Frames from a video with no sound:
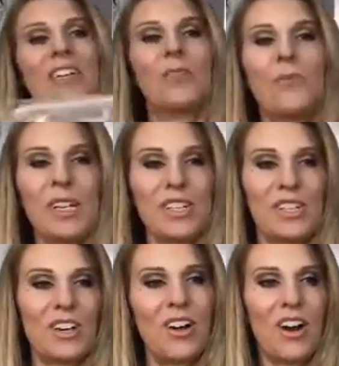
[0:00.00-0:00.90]

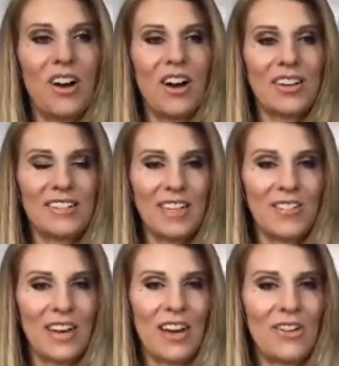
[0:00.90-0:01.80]
which are on sale
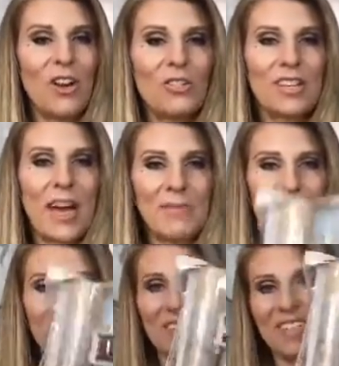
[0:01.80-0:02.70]
right now. No, Time
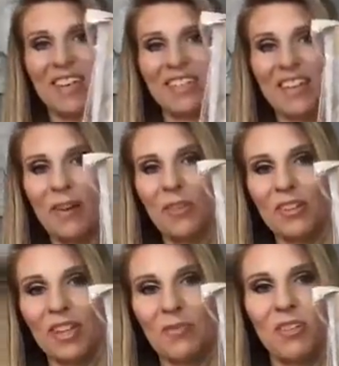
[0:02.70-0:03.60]
Traveler sets. I'm
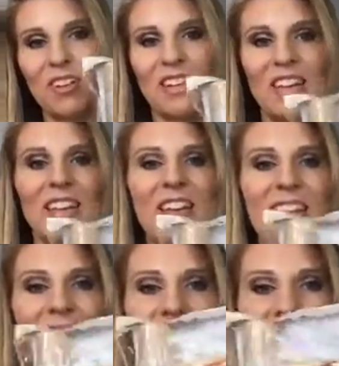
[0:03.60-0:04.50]
holding up the wrong thing.
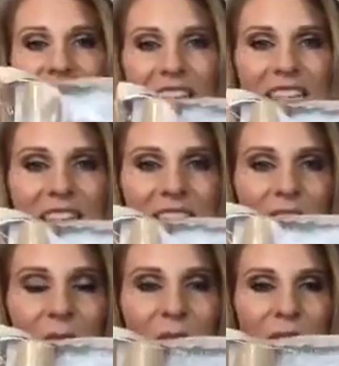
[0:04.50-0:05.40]
Here, these
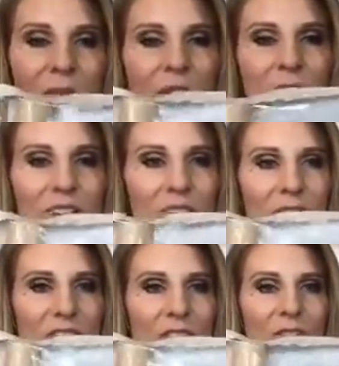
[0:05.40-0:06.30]
are what we're giving
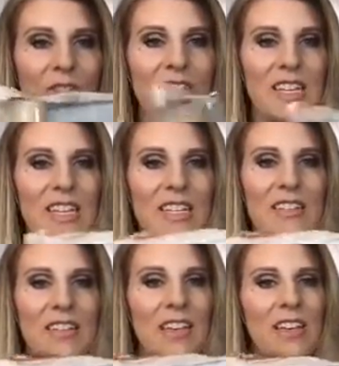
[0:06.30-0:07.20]
away 2 of
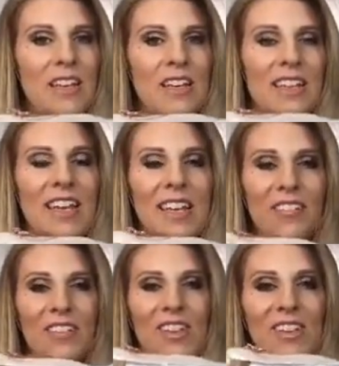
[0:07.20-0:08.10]
these. They
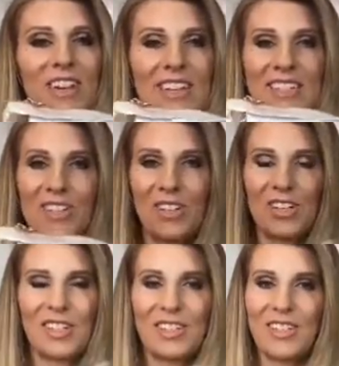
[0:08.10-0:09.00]
give little nice
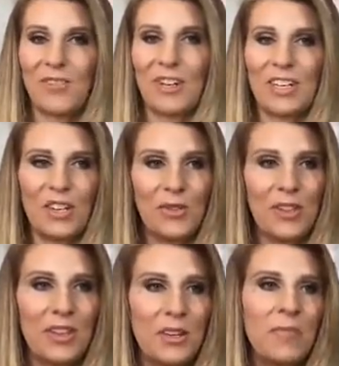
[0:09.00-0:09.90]
instructions on what to do with
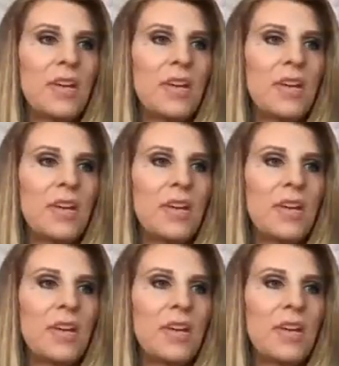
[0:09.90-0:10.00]
them.